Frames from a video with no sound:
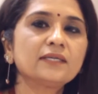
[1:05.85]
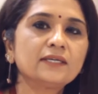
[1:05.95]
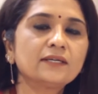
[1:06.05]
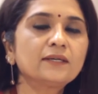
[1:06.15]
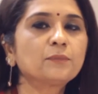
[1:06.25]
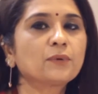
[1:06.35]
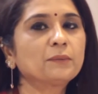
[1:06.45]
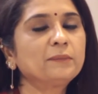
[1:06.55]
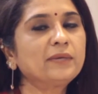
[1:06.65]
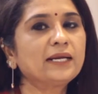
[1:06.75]
Here,
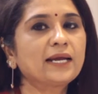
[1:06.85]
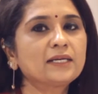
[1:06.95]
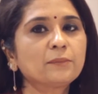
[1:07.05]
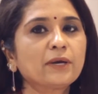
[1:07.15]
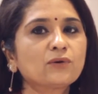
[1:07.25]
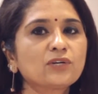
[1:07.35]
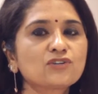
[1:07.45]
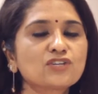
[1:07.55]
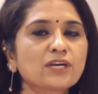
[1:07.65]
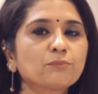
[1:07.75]
probably an
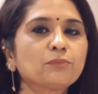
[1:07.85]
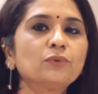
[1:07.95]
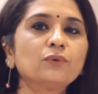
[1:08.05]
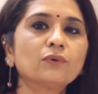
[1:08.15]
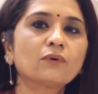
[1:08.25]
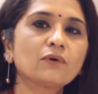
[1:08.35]
antibiotic shampoo,